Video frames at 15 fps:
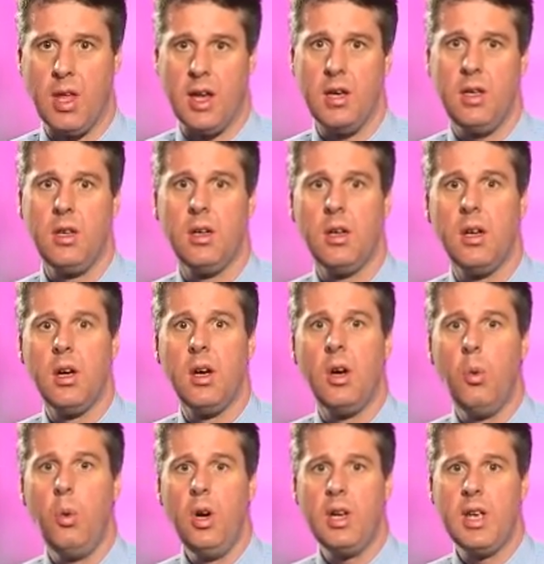Then,
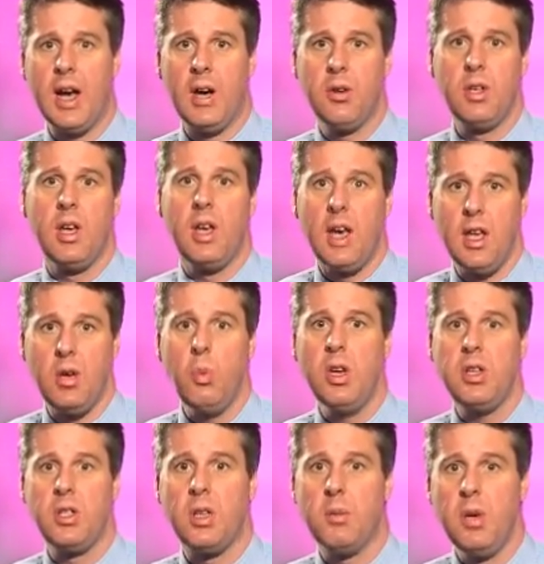work out in
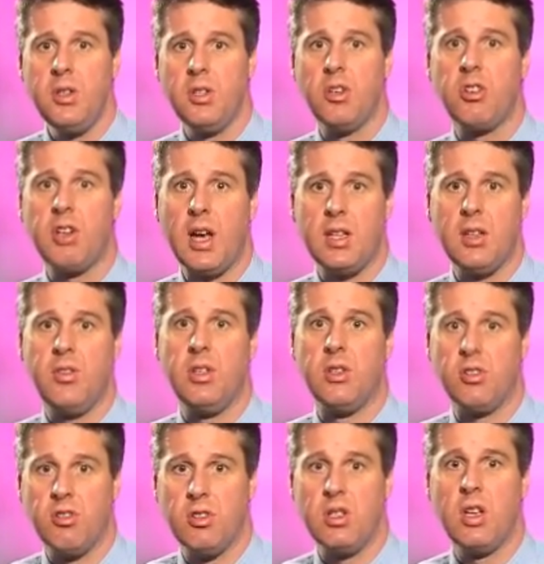which of the most attractive
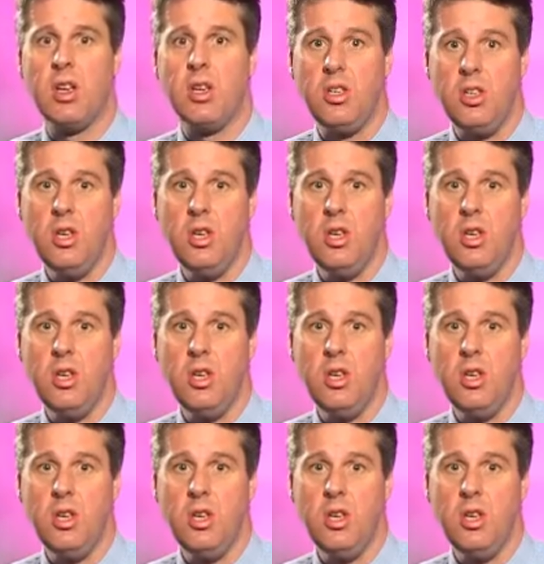industries